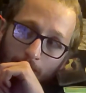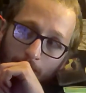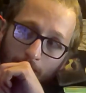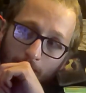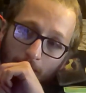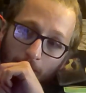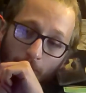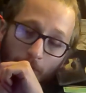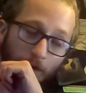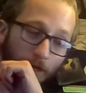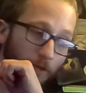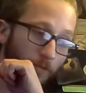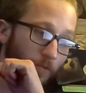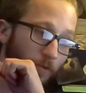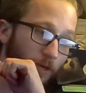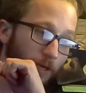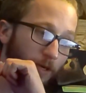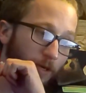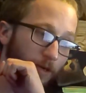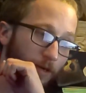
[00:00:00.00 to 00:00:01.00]
The one
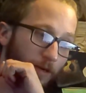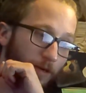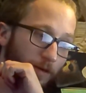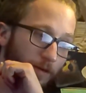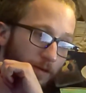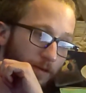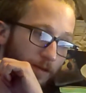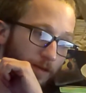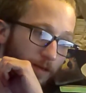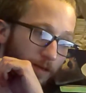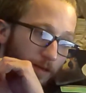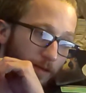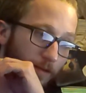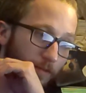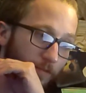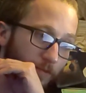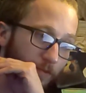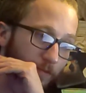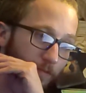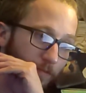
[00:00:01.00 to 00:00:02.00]
where
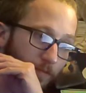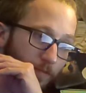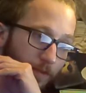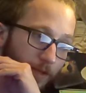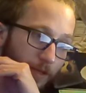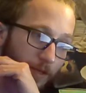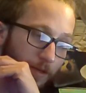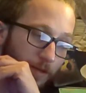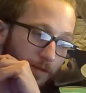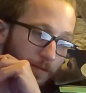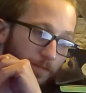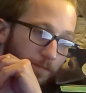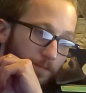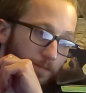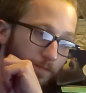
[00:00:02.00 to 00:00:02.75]
the